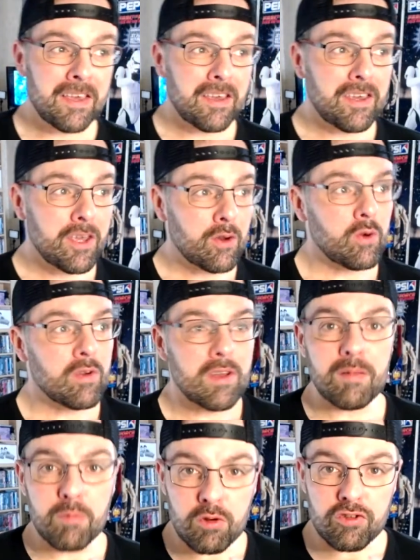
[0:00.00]
in
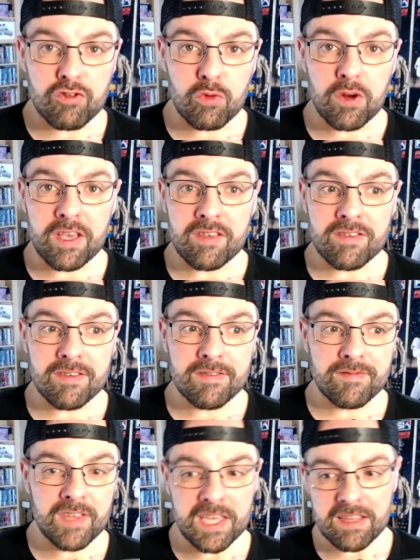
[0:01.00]
most stories
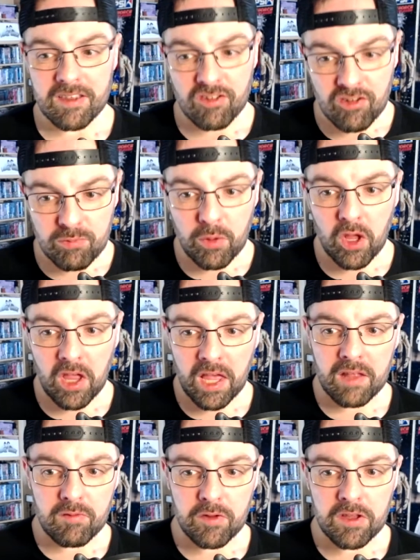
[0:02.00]
you get this small
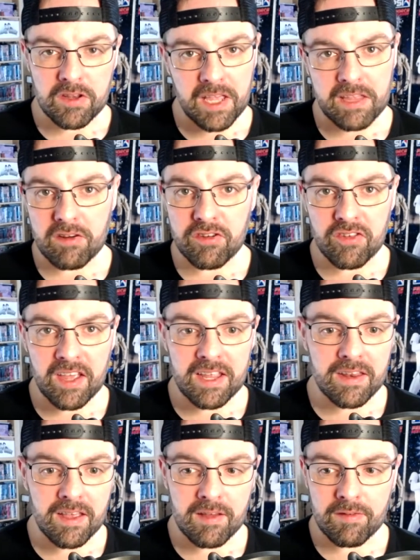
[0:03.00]
handful on either side
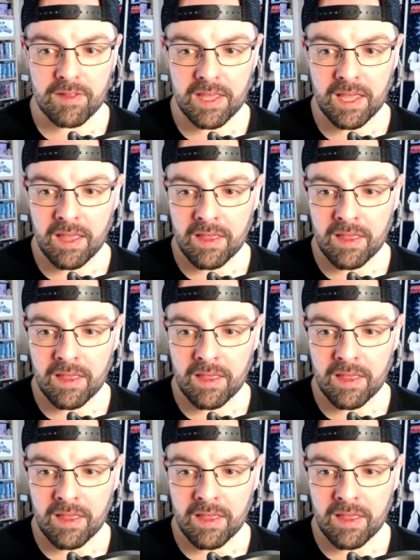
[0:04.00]
that have the